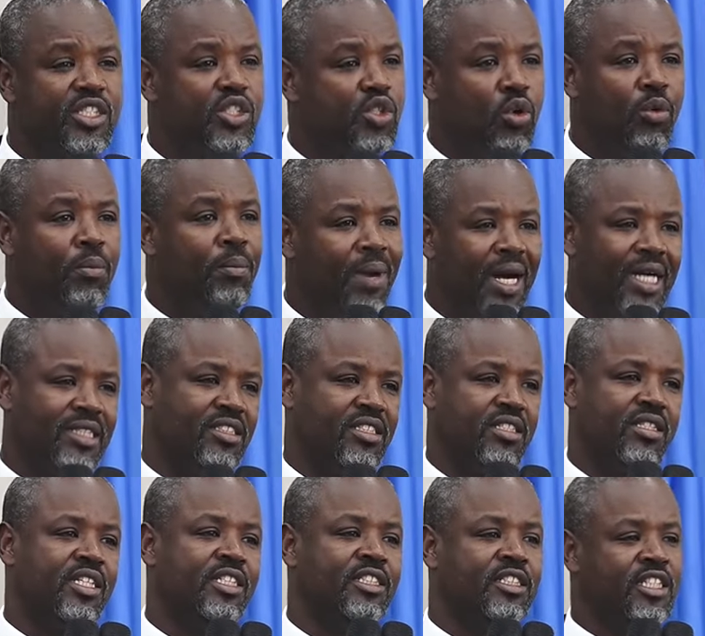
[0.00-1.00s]
so much,
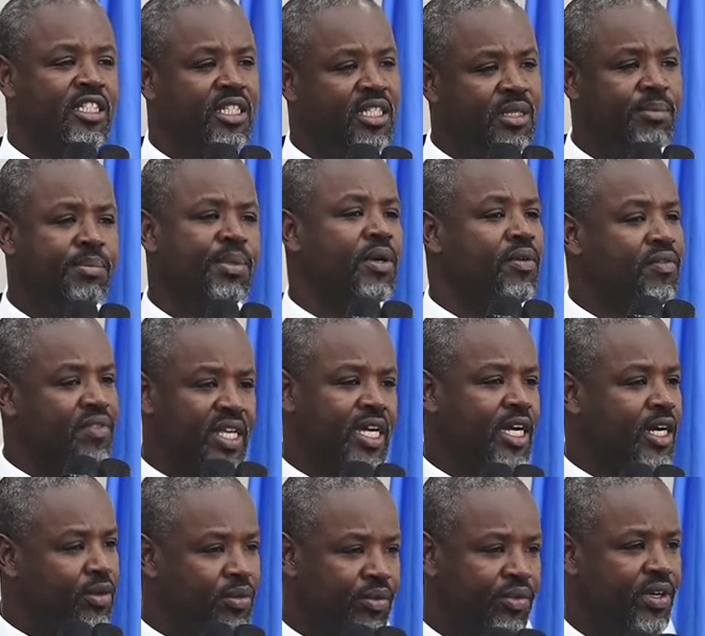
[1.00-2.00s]
the GDP of the
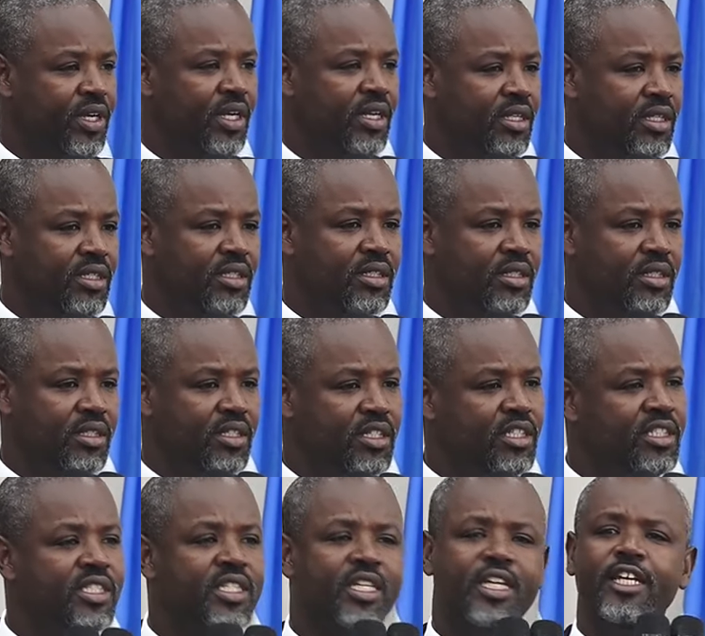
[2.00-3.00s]
country
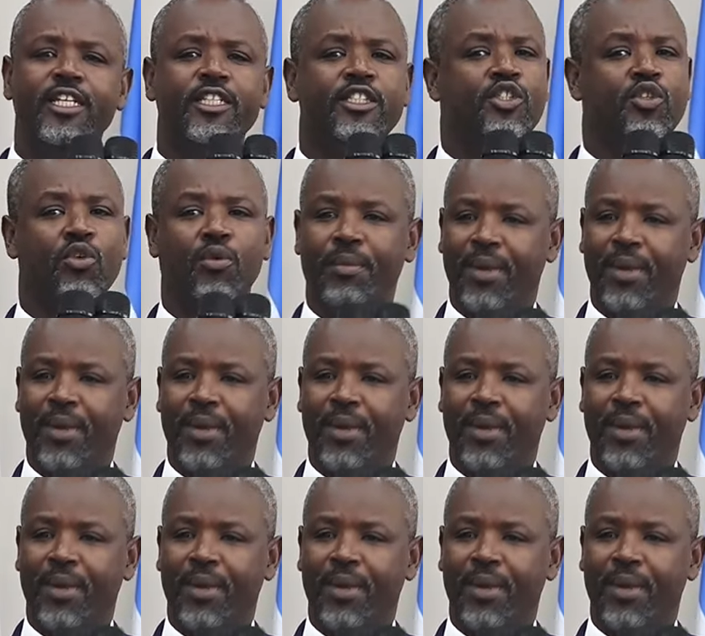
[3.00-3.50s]
is hit so